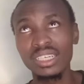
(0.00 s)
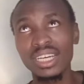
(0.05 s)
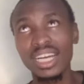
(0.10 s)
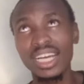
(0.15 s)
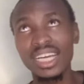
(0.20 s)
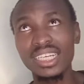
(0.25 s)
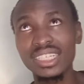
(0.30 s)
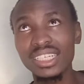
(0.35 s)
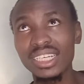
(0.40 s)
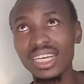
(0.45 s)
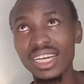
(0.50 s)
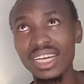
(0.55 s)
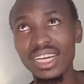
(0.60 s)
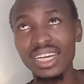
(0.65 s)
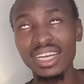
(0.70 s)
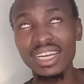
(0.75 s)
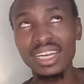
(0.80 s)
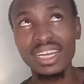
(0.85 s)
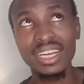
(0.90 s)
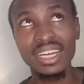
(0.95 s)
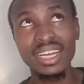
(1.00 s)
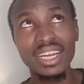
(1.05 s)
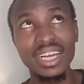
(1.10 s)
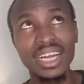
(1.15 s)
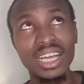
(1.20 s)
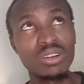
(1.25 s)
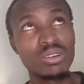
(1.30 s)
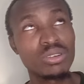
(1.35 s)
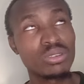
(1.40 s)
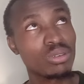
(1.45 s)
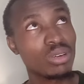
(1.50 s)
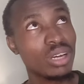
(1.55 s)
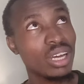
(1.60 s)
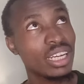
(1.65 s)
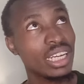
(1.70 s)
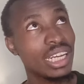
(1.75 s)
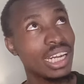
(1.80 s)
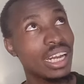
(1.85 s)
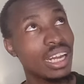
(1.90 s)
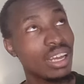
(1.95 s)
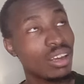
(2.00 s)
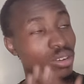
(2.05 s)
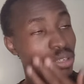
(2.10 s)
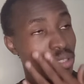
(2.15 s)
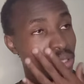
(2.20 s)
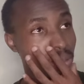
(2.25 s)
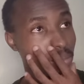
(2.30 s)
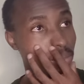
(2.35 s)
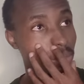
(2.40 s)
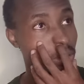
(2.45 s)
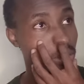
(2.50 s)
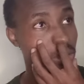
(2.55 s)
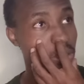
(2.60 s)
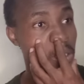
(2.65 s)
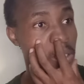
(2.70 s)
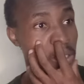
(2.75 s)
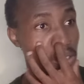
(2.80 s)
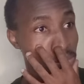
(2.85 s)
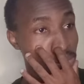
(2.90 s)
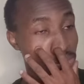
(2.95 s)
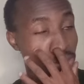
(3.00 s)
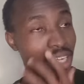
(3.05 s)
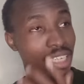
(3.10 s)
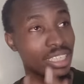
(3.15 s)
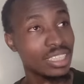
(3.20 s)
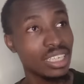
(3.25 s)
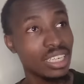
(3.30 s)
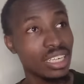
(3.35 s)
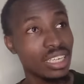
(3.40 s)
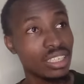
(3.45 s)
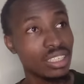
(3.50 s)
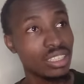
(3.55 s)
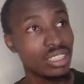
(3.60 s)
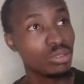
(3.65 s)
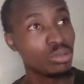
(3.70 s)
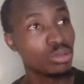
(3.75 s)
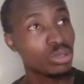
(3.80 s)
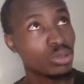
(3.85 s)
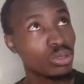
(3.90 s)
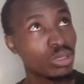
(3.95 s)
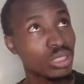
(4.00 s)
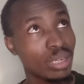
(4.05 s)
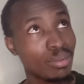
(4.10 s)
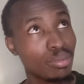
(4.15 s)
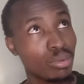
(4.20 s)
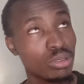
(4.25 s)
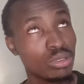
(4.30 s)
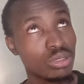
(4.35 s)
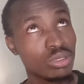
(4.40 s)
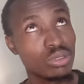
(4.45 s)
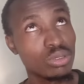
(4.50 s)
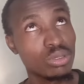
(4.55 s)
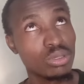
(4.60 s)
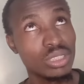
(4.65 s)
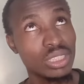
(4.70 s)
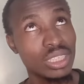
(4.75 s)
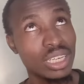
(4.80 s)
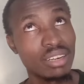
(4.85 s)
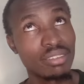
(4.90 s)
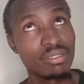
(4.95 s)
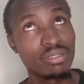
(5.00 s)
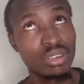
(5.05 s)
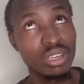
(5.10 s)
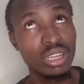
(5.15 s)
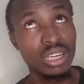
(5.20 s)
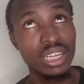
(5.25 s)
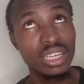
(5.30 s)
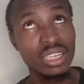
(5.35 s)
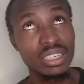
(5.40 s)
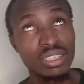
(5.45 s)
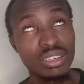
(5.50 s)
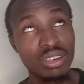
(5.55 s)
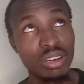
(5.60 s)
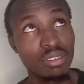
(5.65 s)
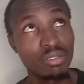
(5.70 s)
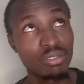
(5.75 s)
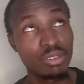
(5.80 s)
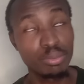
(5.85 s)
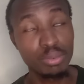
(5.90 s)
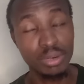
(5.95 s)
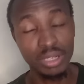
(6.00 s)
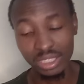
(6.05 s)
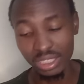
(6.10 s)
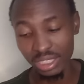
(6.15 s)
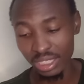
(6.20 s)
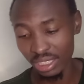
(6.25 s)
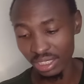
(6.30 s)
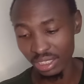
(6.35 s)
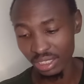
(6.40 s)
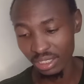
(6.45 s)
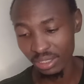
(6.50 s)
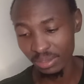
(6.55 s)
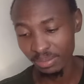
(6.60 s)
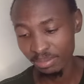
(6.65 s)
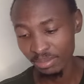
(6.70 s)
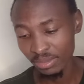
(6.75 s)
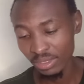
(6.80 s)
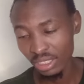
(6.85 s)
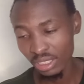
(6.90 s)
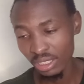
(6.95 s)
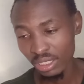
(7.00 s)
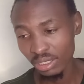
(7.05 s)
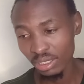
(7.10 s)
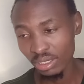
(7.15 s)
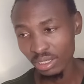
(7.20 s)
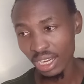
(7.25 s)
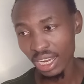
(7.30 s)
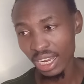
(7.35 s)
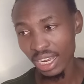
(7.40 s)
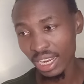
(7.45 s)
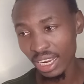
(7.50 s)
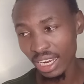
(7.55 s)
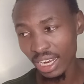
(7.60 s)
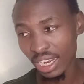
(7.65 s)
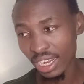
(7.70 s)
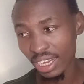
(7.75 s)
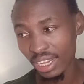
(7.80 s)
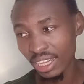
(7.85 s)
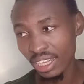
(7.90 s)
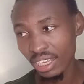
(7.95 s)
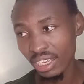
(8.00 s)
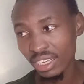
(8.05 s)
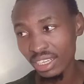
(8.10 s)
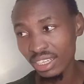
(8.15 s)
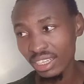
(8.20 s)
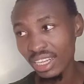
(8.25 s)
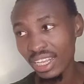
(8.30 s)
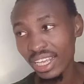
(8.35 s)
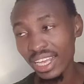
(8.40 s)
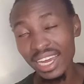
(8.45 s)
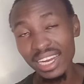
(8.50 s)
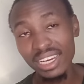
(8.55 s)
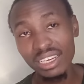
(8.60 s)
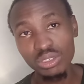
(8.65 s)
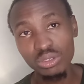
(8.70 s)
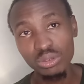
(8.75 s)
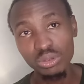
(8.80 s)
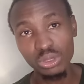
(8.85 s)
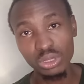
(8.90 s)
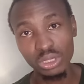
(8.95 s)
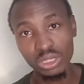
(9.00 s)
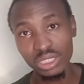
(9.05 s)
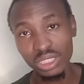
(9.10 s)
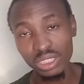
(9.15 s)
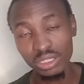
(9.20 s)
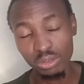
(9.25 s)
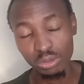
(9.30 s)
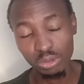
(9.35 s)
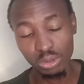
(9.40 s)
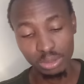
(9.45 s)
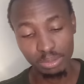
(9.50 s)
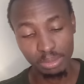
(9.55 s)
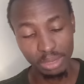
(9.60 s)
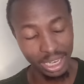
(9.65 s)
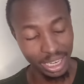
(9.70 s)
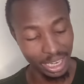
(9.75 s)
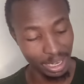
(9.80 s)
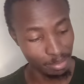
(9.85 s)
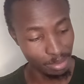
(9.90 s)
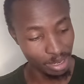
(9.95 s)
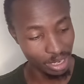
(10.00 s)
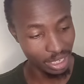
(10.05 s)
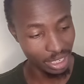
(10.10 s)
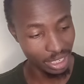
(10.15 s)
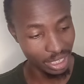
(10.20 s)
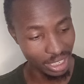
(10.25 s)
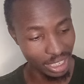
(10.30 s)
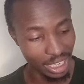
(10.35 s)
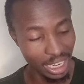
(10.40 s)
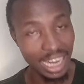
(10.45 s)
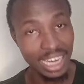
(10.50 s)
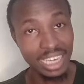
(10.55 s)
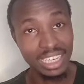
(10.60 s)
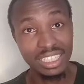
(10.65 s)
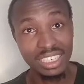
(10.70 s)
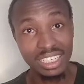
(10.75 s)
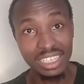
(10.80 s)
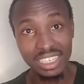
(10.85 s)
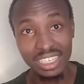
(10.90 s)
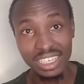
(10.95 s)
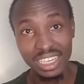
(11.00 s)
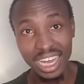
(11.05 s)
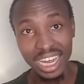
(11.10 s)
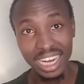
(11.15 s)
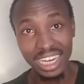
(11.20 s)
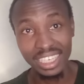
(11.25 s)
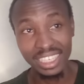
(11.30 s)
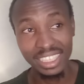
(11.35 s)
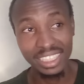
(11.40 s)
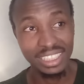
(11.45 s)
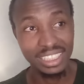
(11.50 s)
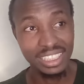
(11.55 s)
And I also heard a lot about him that he was not supposed to stand for president. They had two choices. It was MALEMA and Nzazi.